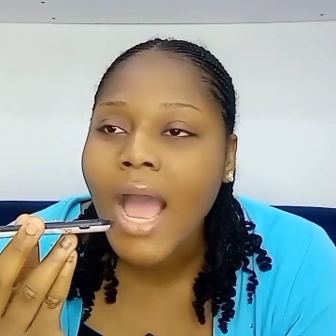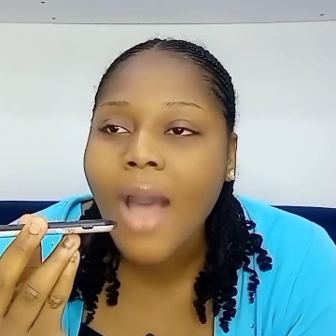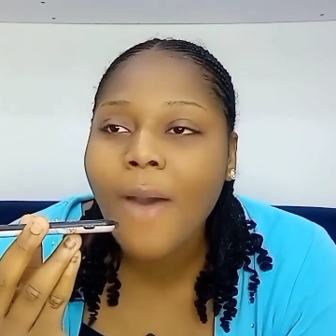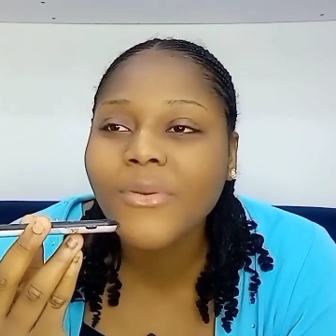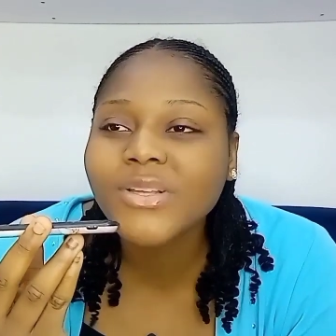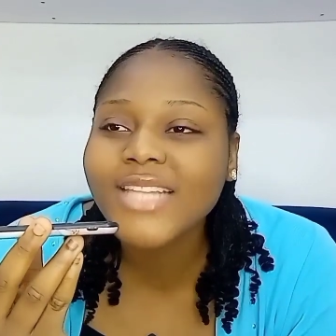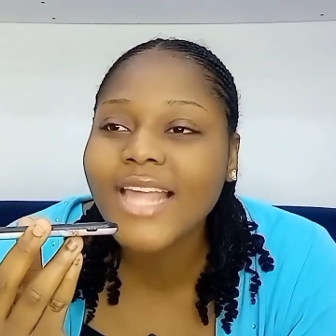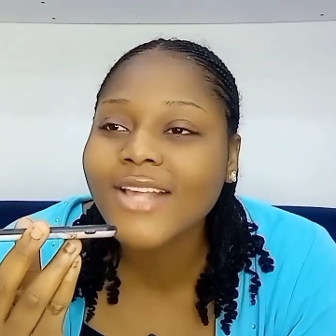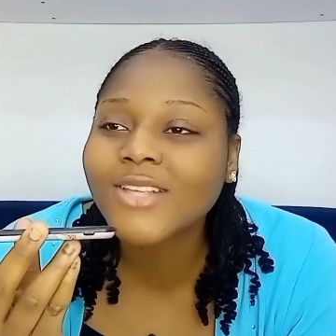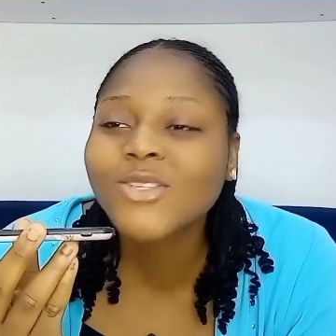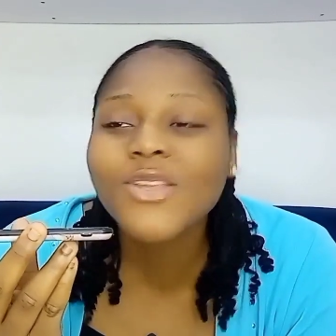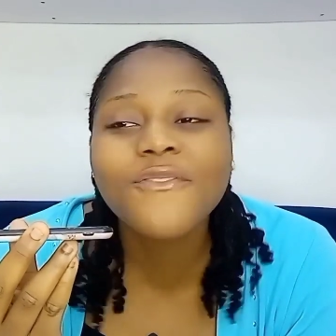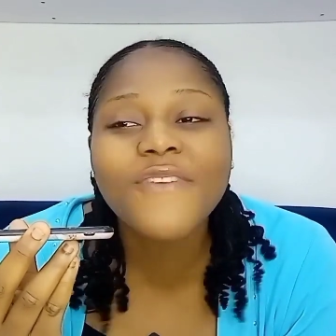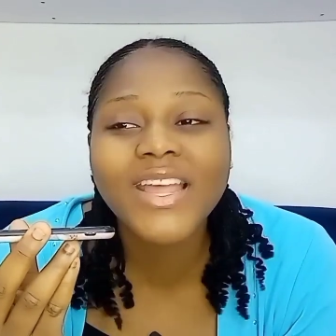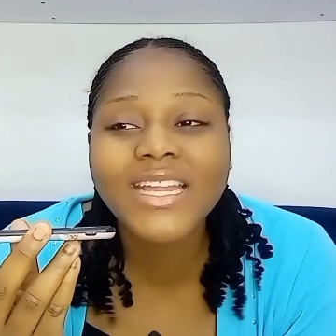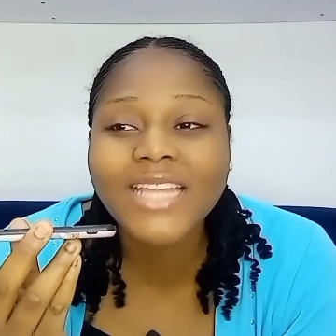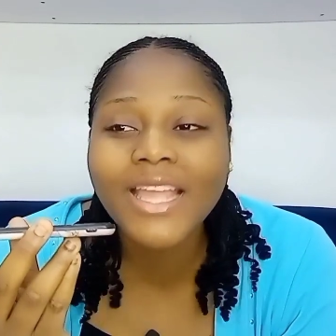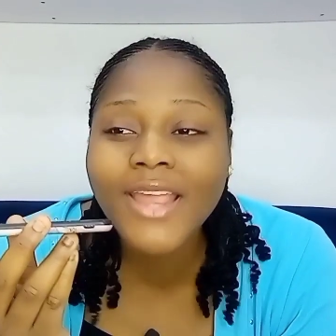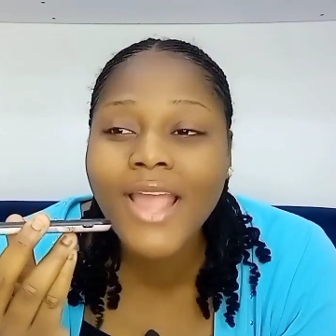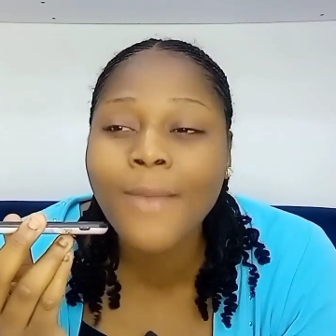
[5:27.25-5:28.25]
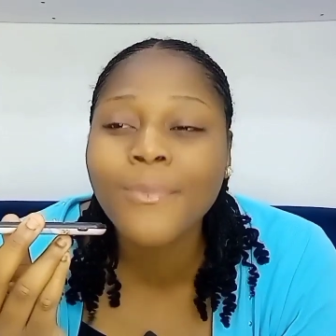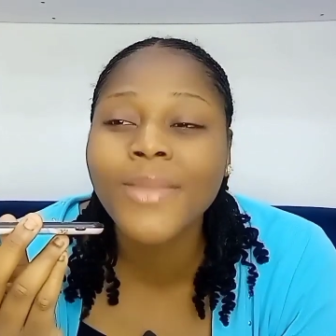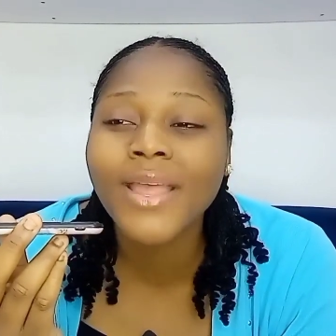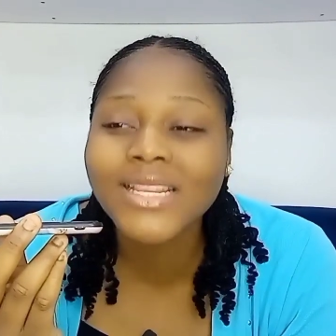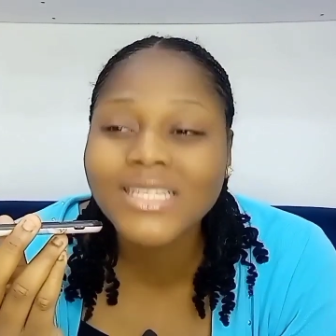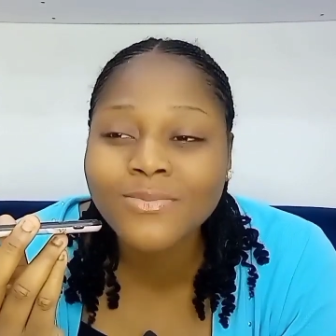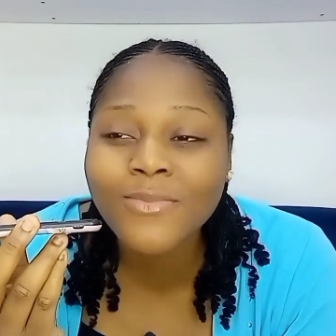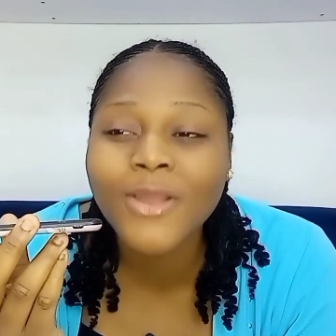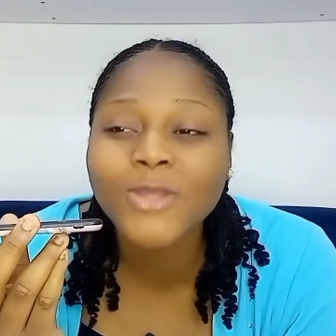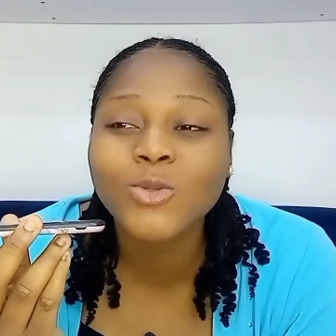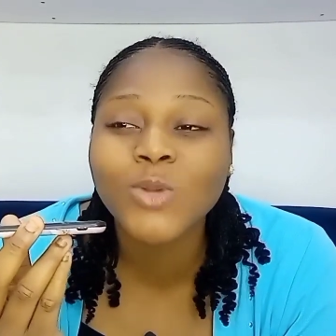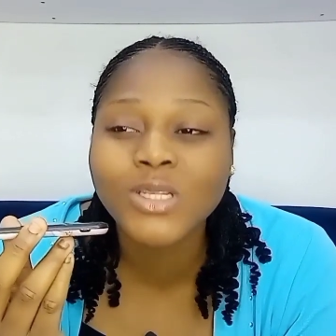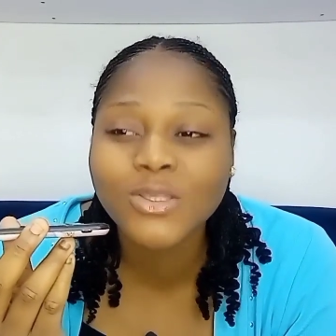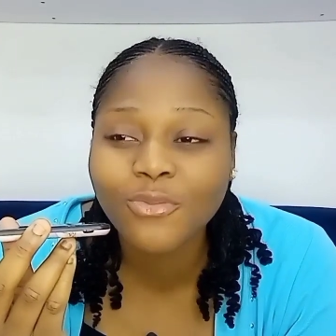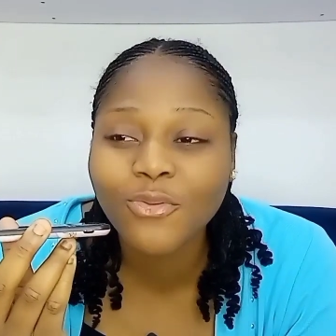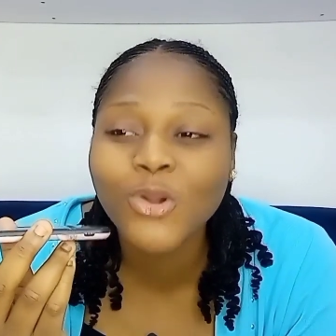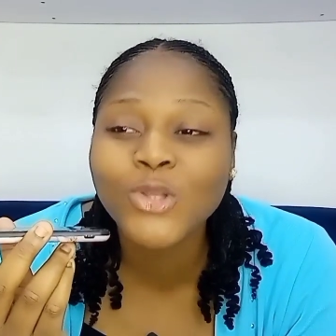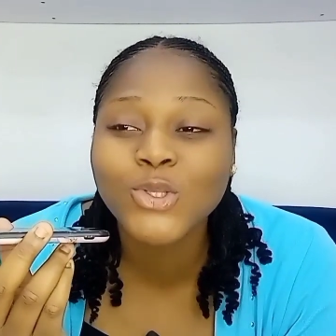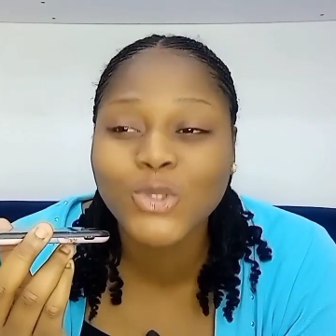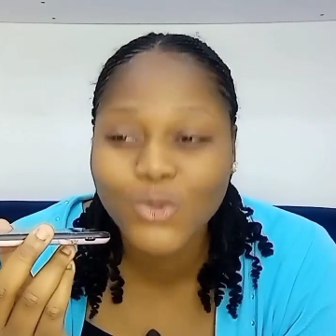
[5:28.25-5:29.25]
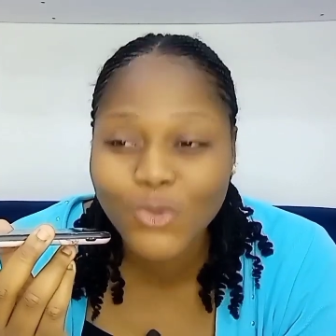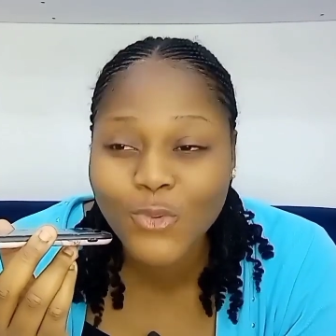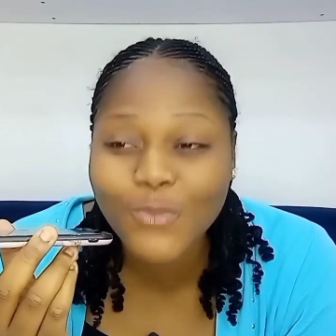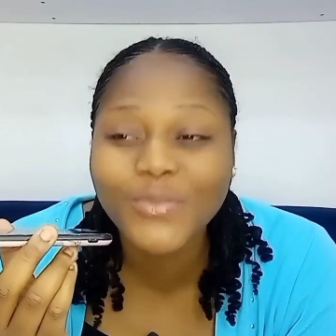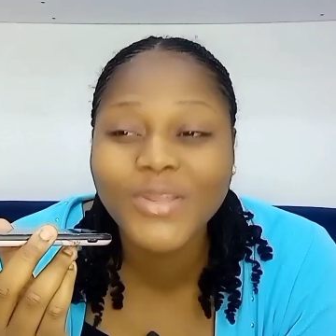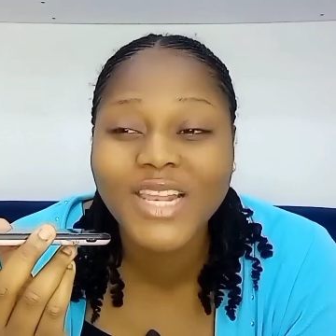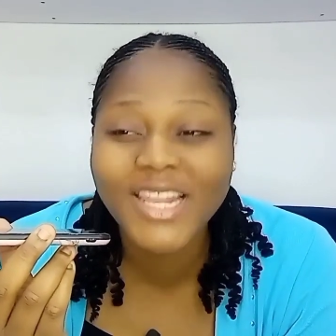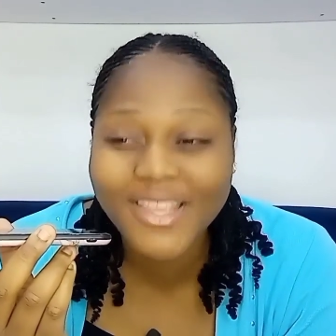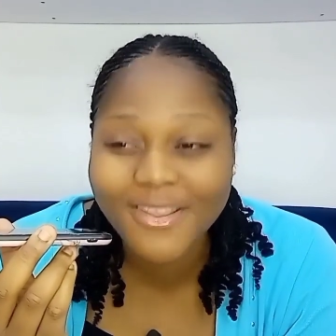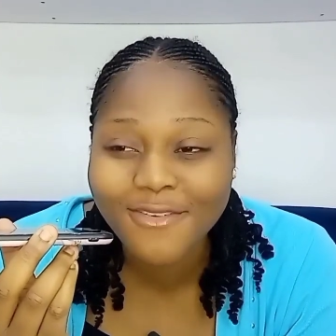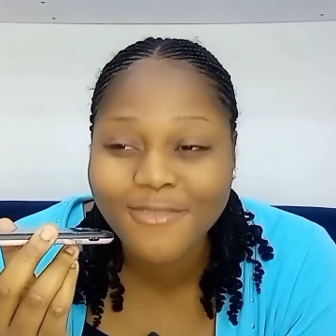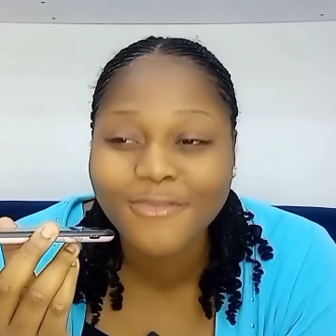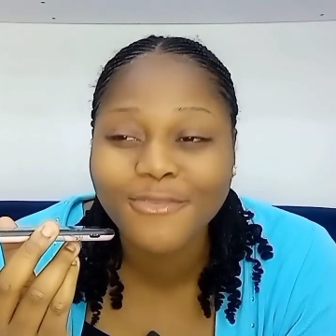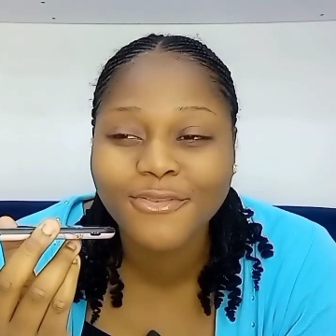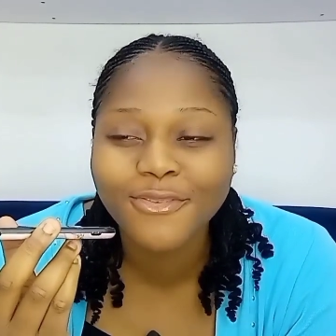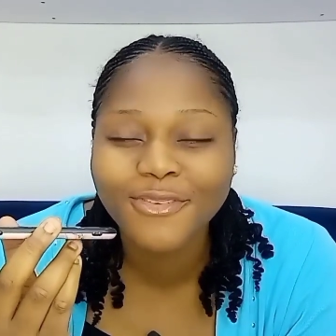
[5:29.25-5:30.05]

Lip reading: I was like, so if I tell you I'm getting my 24th, you will believe.